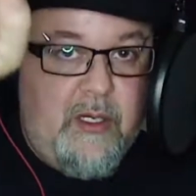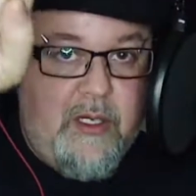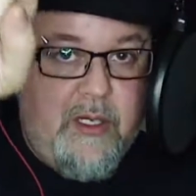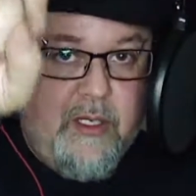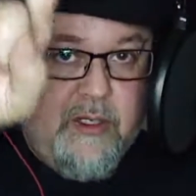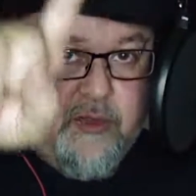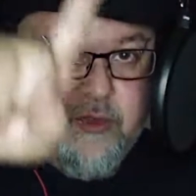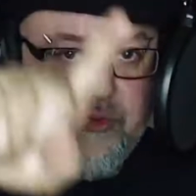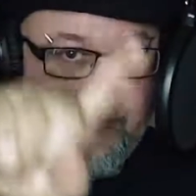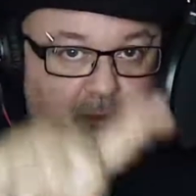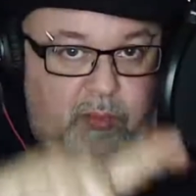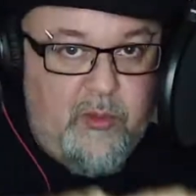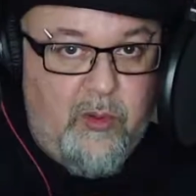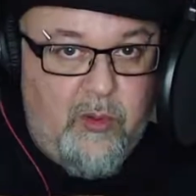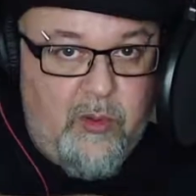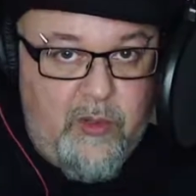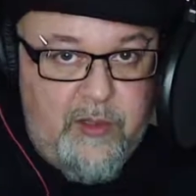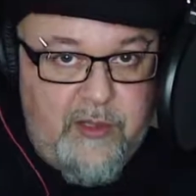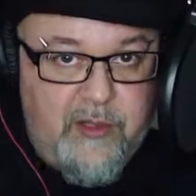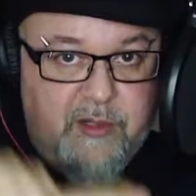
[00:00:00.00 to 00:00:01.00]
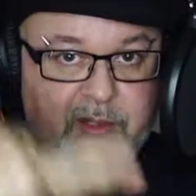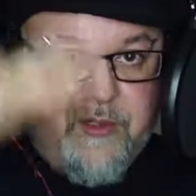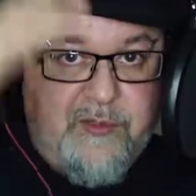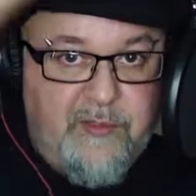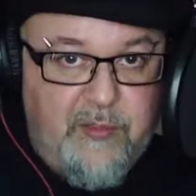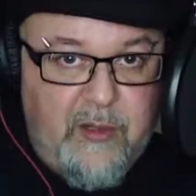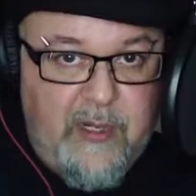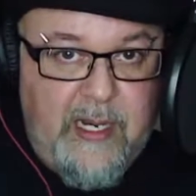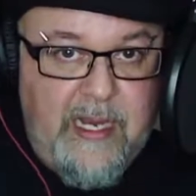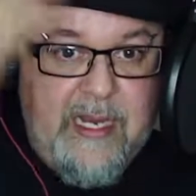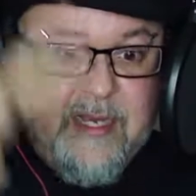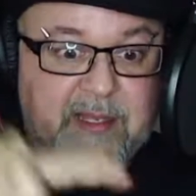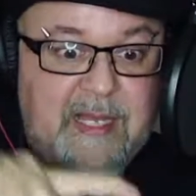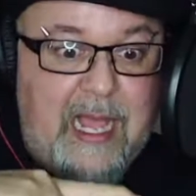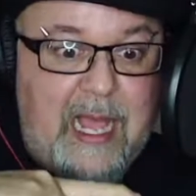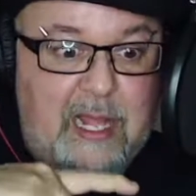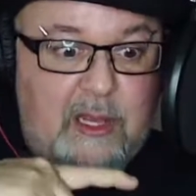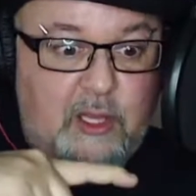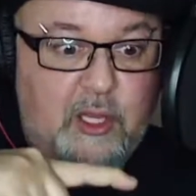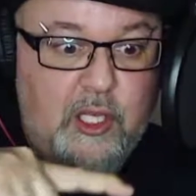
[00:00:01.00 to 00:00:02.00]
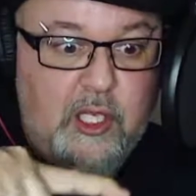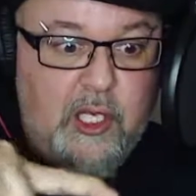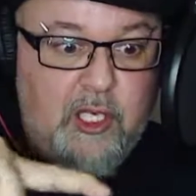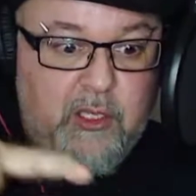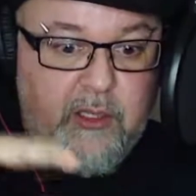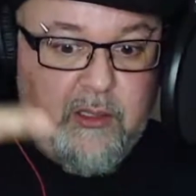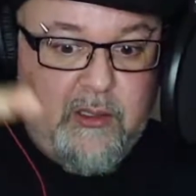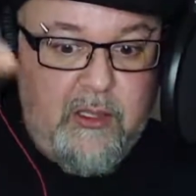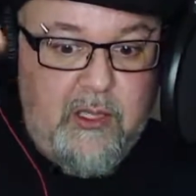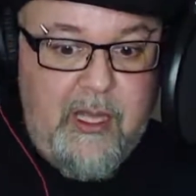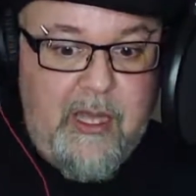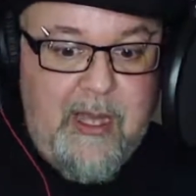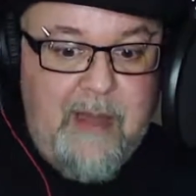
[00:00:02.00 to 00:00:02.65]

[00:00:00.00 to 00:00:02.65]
control your sprays and look.